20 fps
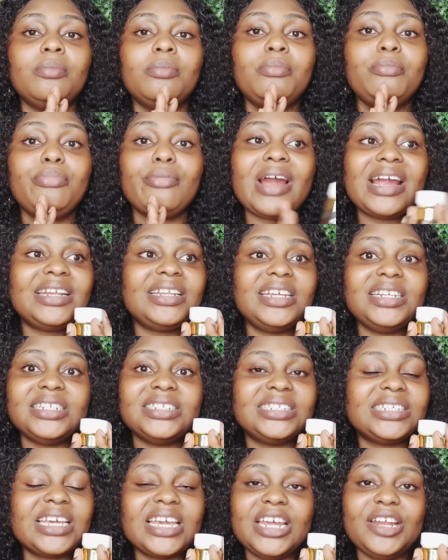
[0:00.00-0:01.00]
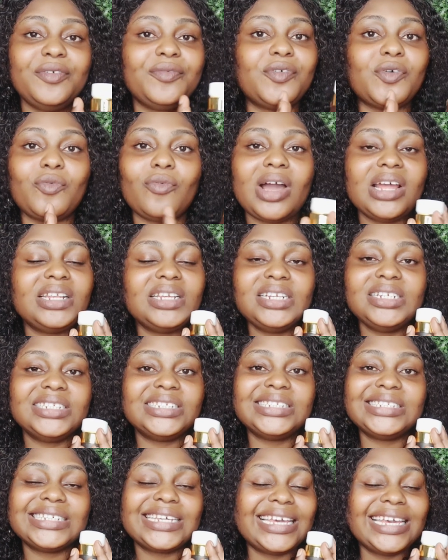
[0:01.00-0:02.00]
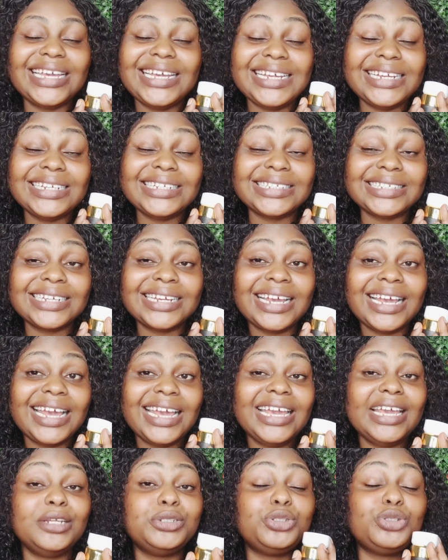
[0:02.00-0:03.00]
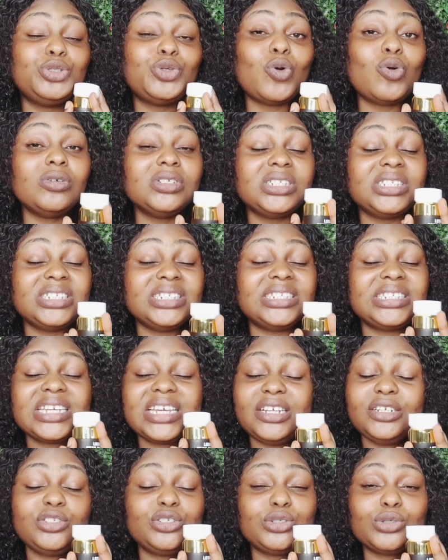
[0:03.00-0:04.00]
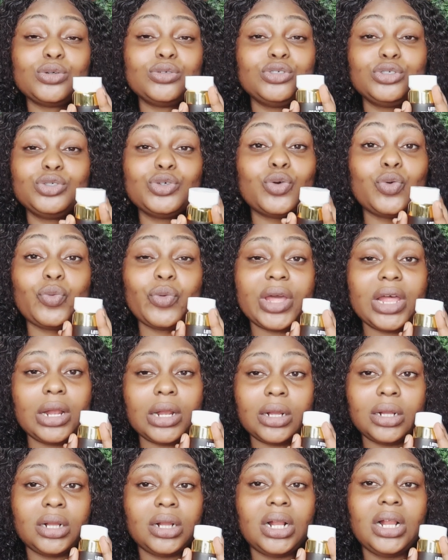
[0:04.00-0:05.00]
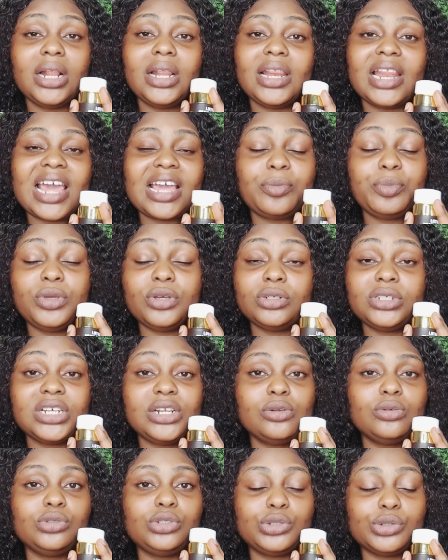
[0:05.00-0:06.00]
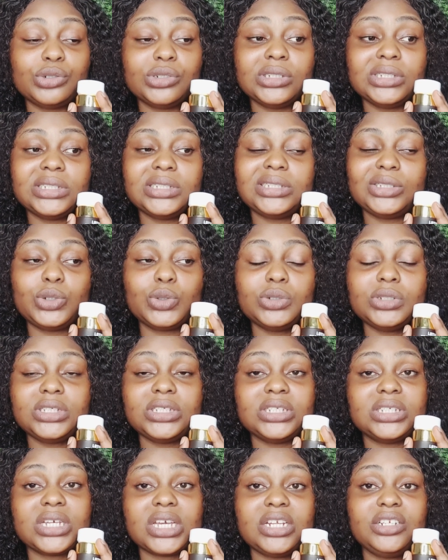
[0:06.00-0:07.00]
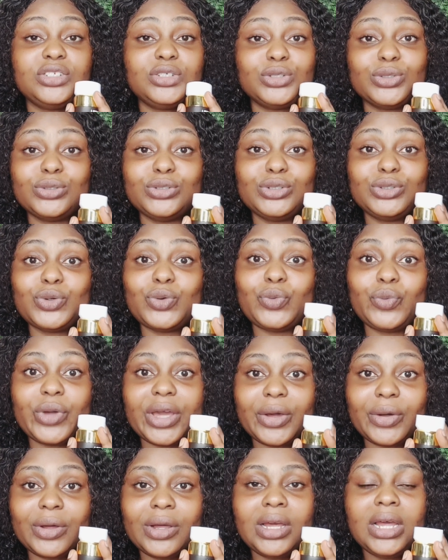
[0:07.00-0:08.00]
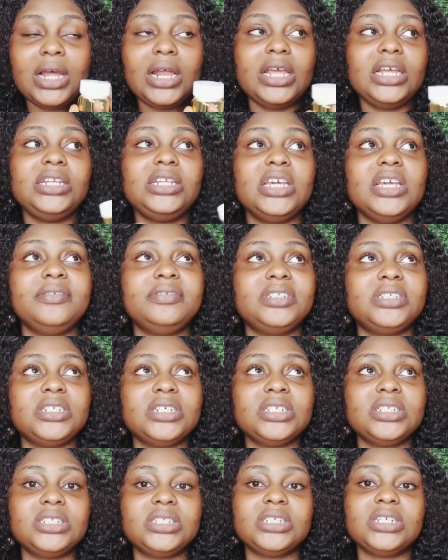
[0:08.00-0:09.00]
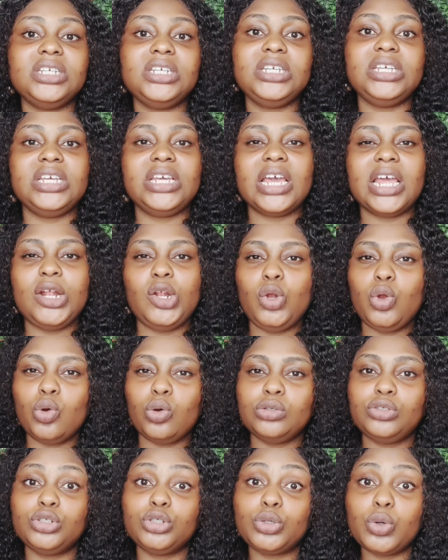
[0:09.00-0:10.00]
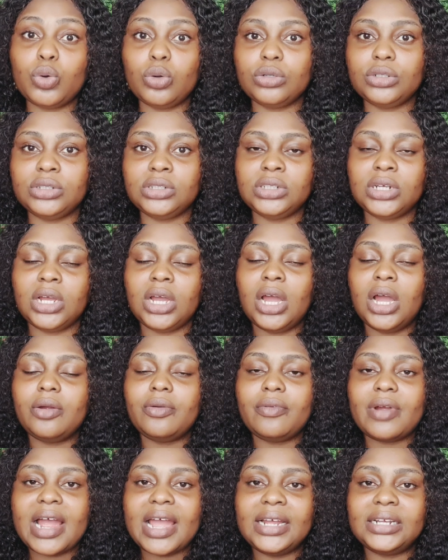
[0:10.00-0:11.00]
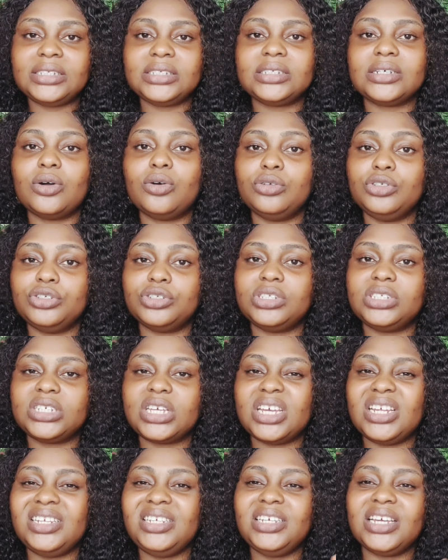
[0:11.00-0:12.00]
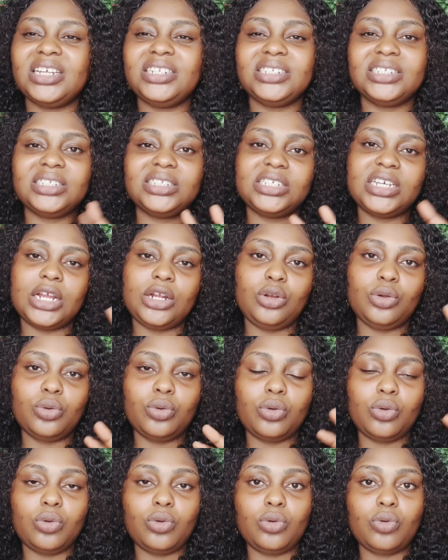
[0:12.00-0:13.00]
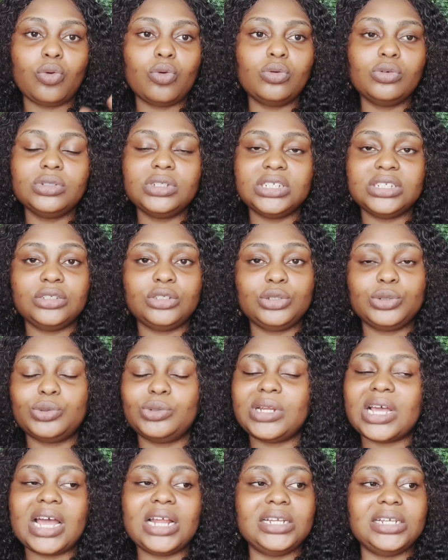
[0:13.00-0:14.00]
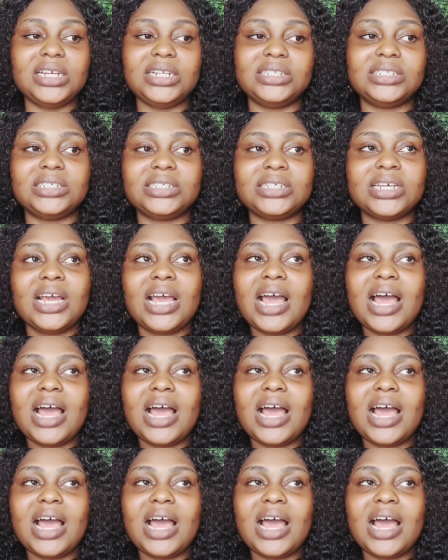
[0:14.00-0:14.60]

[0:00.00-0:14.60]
brightening the skin, for whitening the skin. It tones the skin so well. Like Peau de Lune tones the skin so well. It gives this yellow tone, right, on your skin. Yeah, this yellow golden tone, and it's